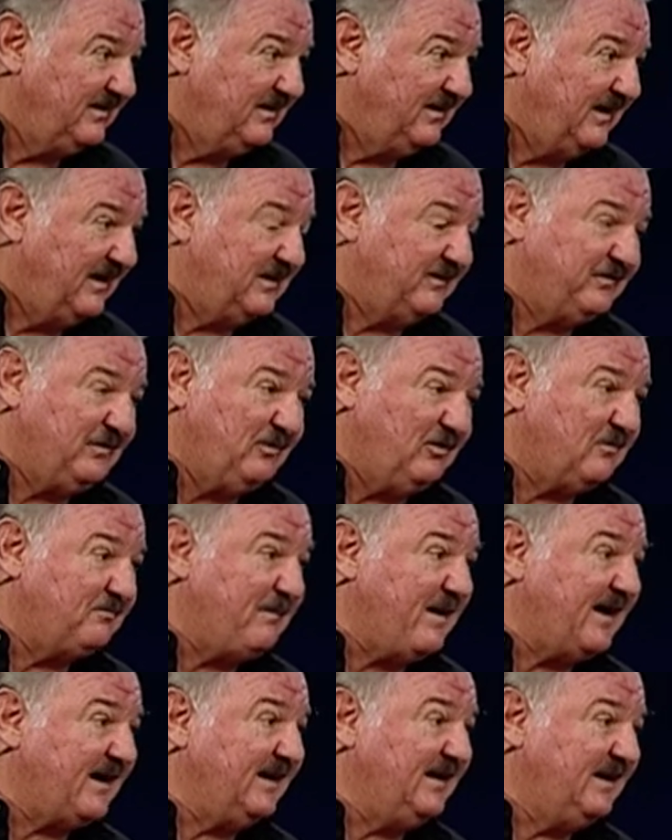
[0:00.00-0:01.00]
And if you look
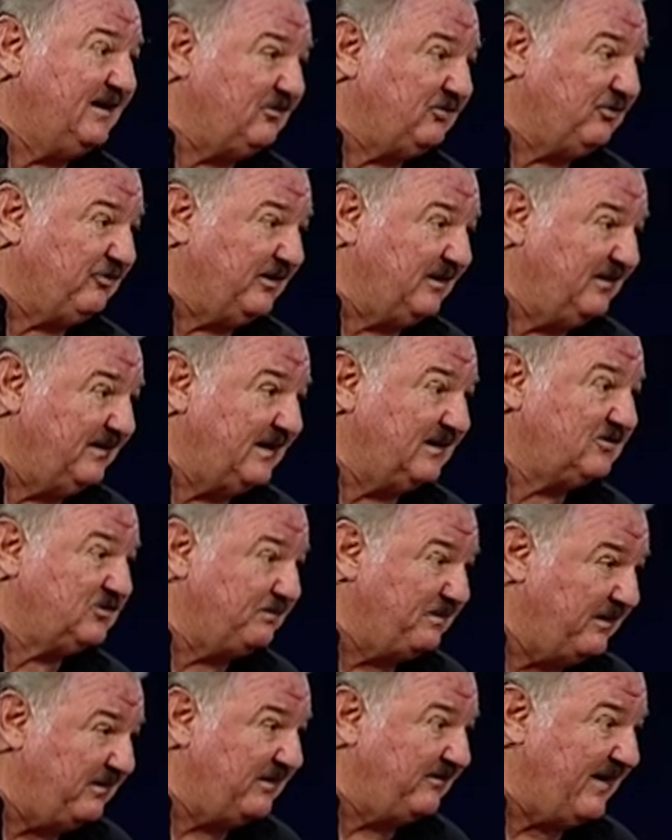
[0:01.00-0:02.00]
back in history, that
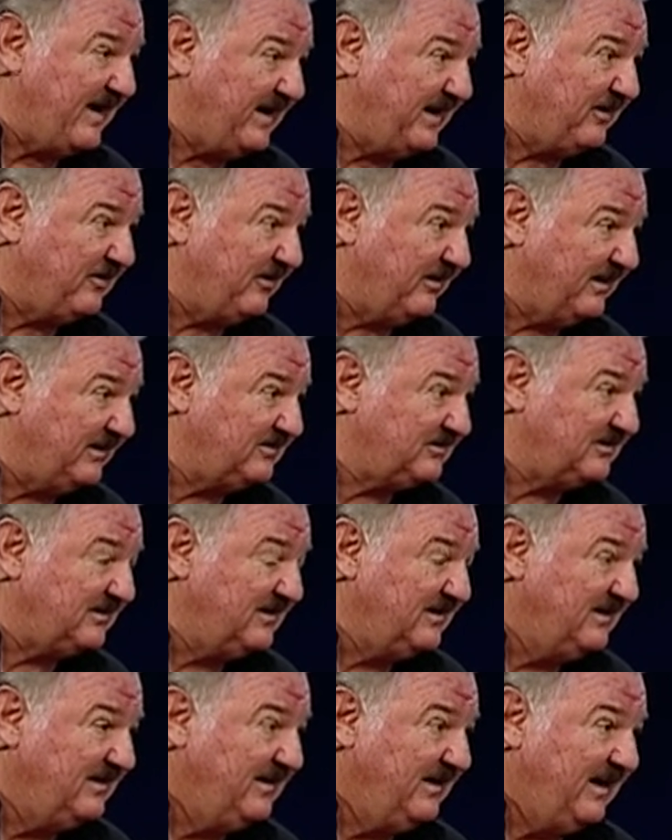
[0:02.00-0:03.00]
spirit of Antichrist
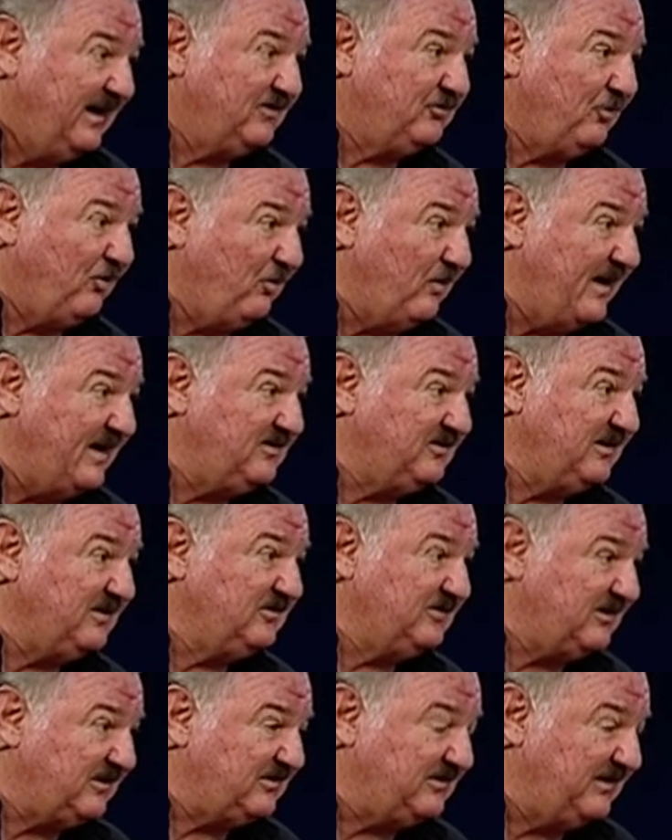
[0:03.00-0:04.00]
has always
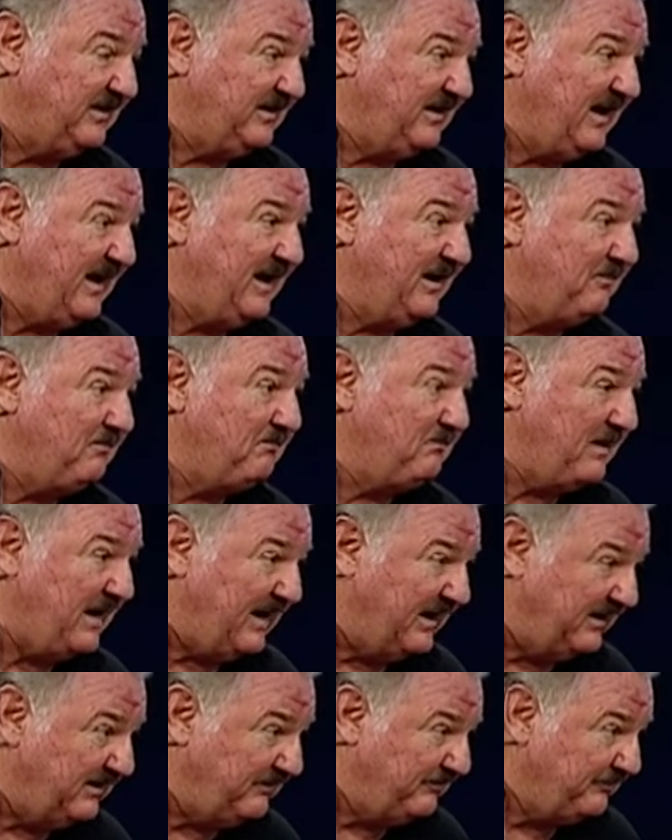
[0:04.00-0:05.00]
existed in
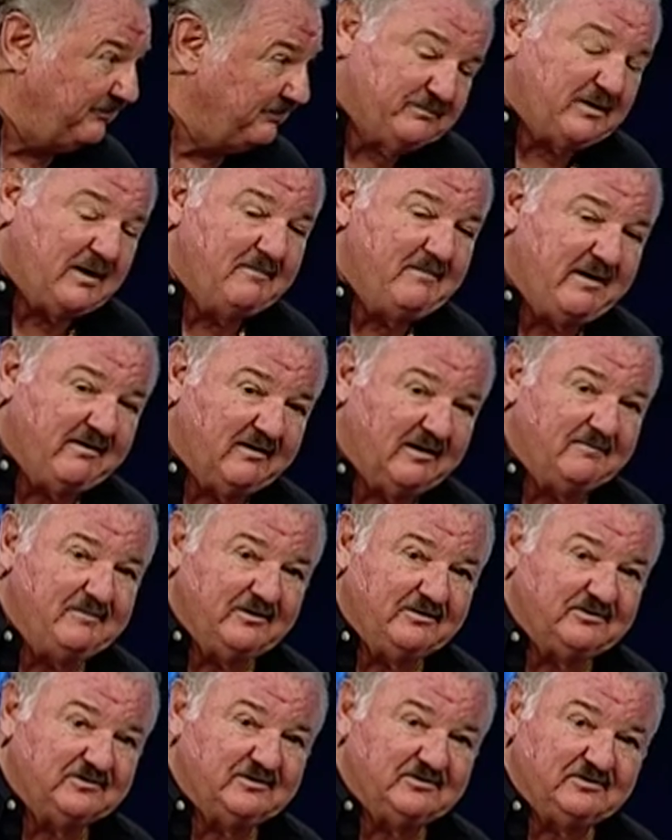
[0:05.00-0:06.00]
men, primarily
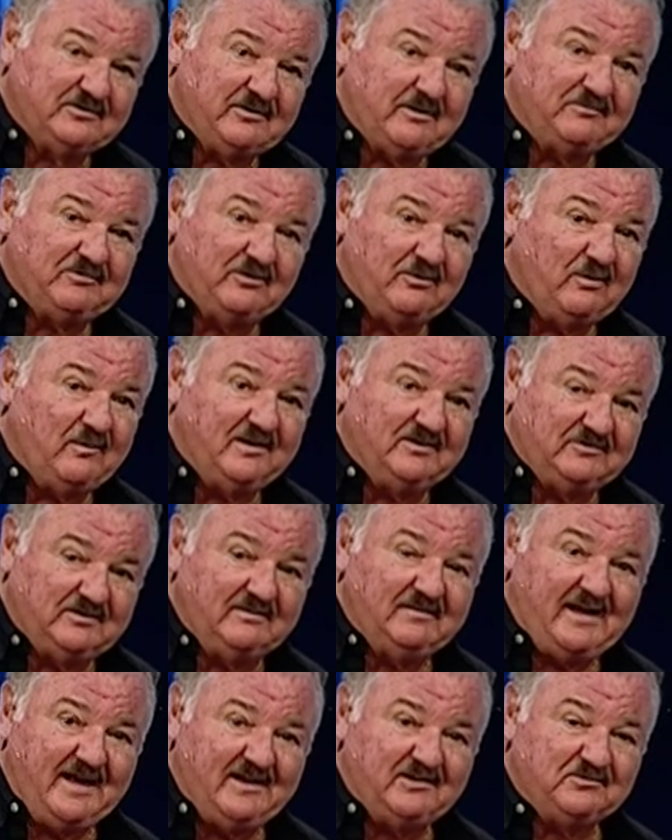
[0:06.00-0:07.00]
because the scripture
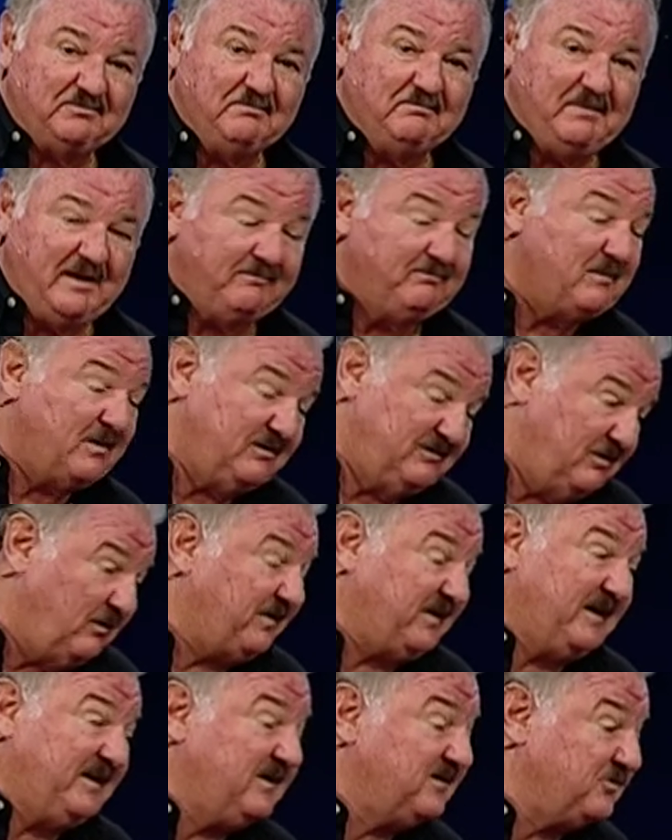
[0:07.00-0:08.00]
always has men, not
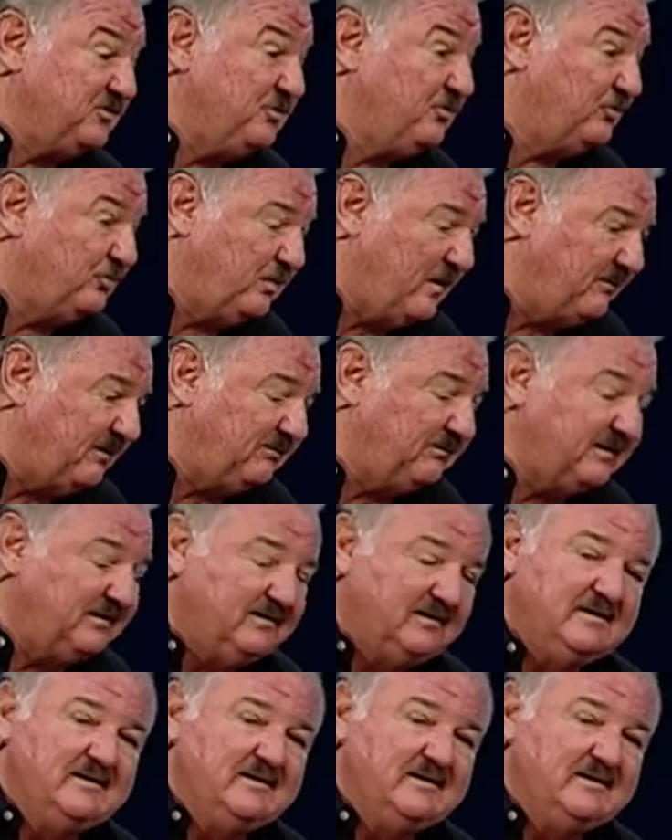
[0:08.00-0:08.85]
that it doesn't use women, but